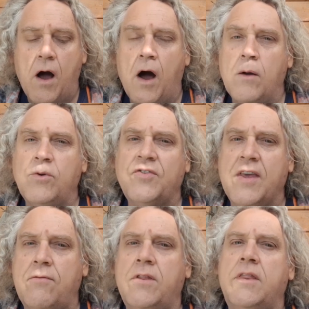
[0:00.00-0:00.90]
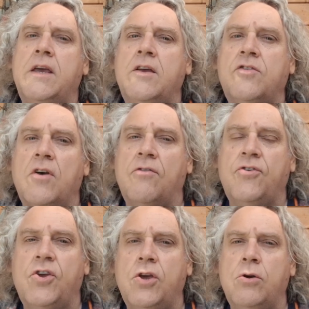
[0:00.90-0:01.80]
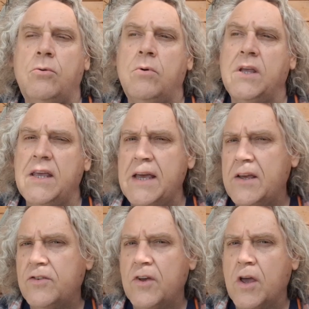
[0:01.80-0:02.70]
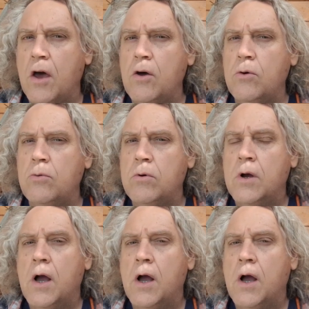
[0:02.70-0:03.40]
I was given these a few years ago